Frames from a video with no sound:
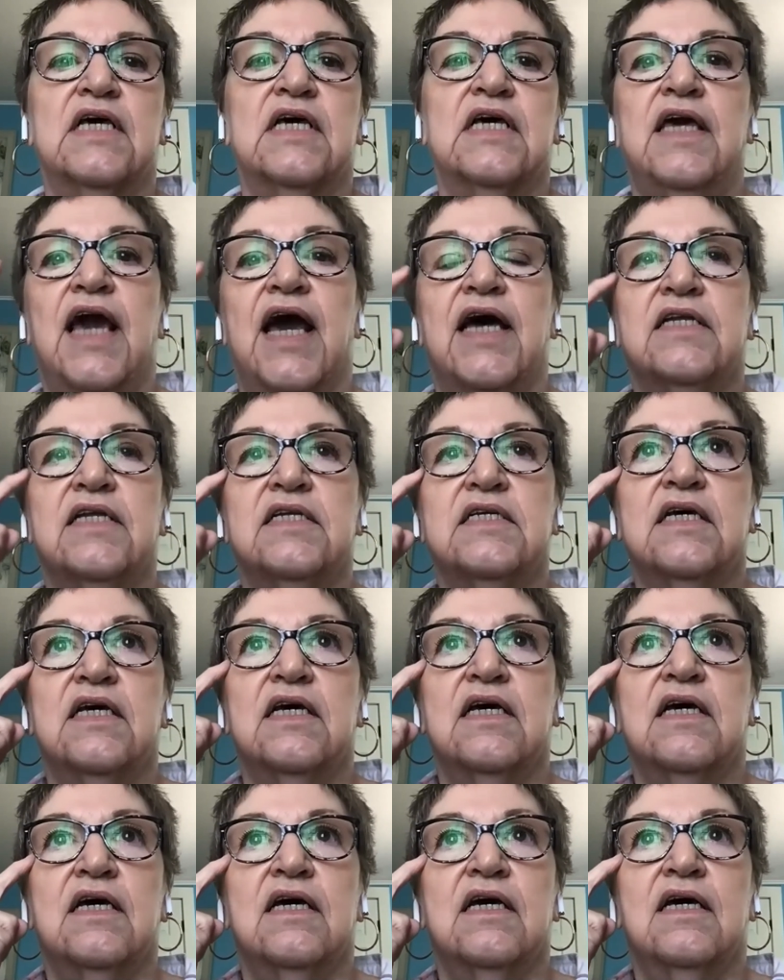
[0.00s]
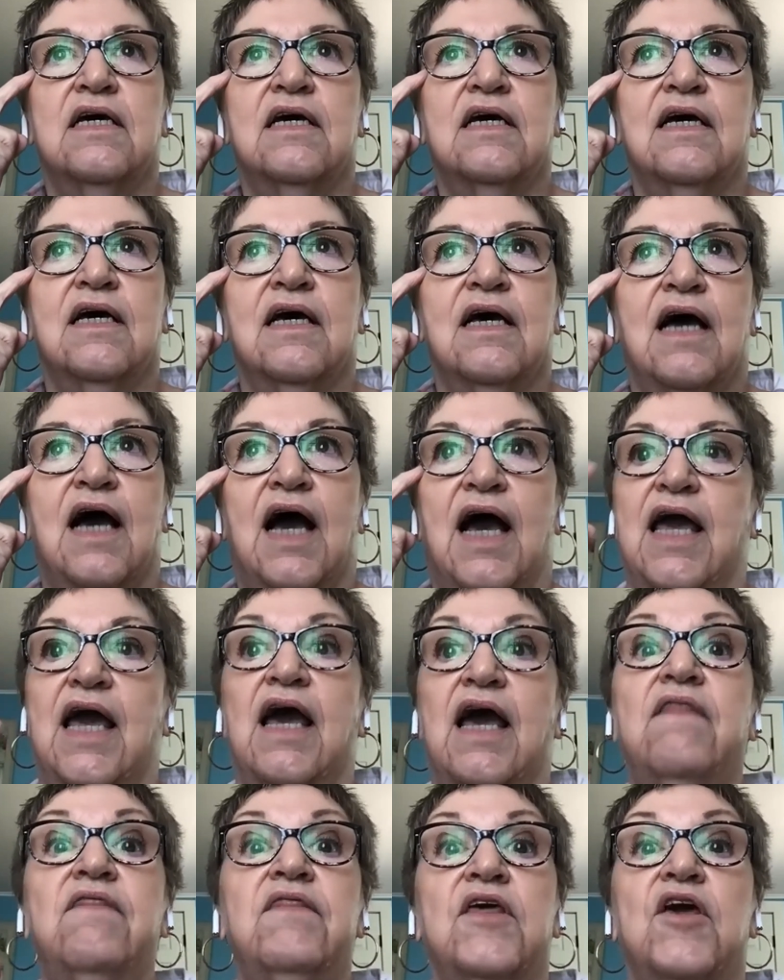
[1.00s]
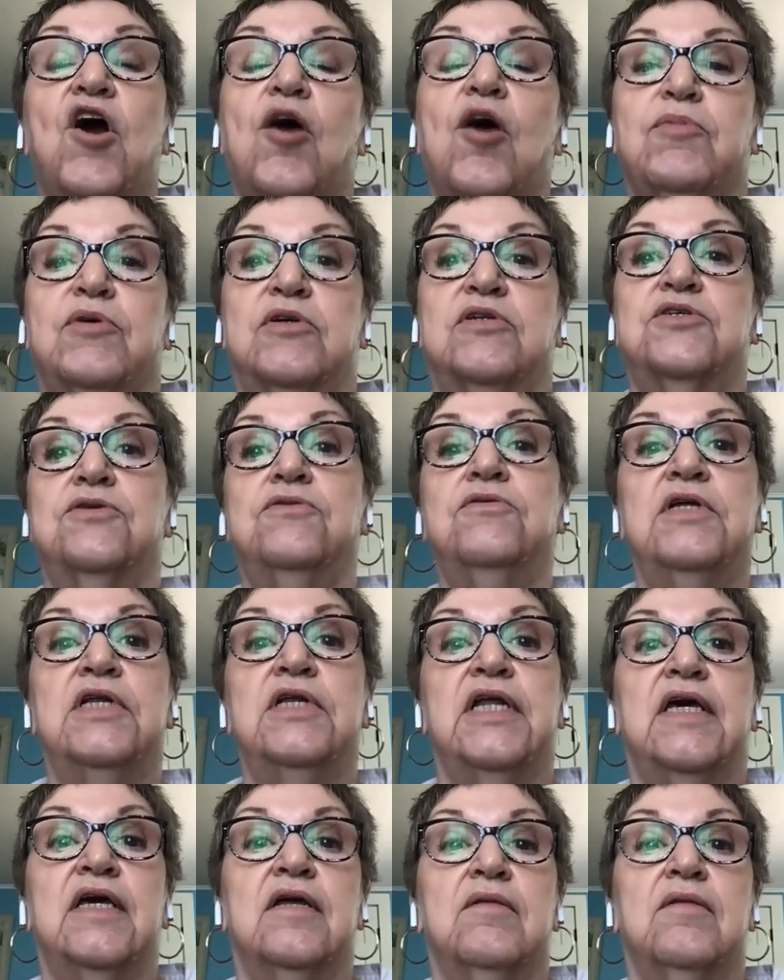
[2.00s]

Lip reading: Yet I had the opportunity